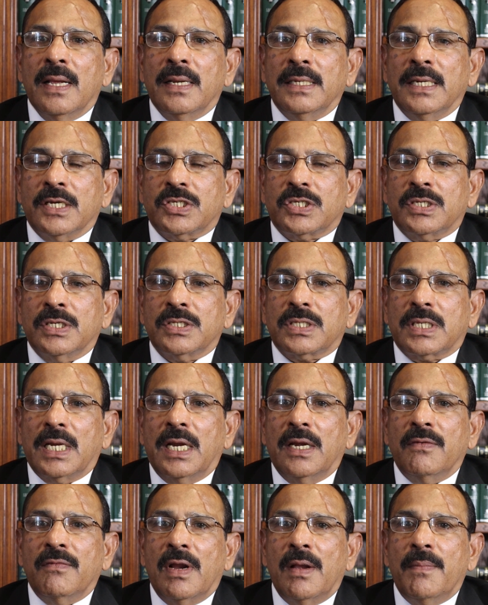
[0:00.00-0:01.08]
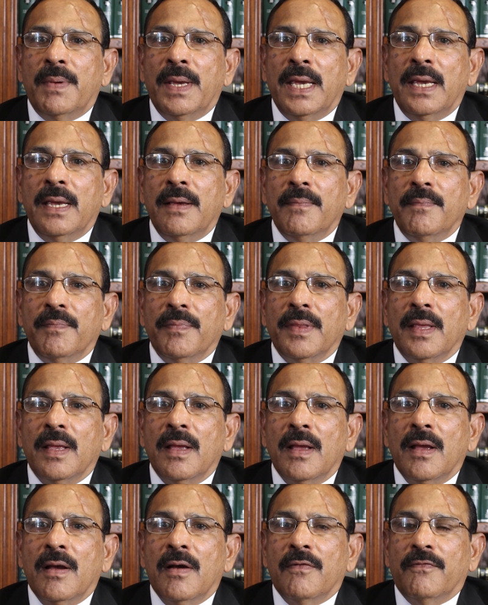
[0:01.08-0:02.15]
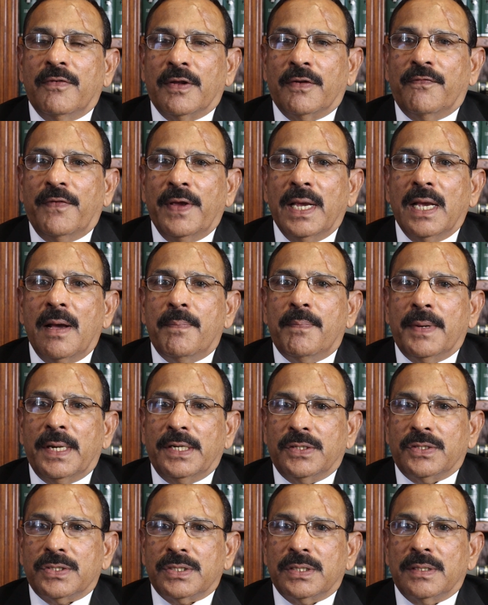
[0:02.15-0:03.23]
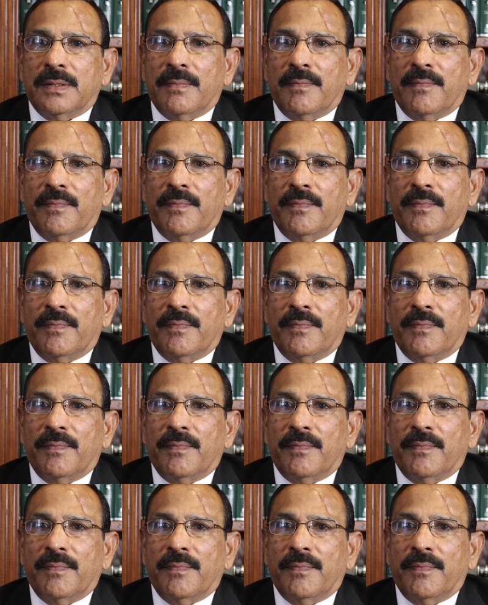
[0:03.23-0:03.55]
next screen will be for fingerprints.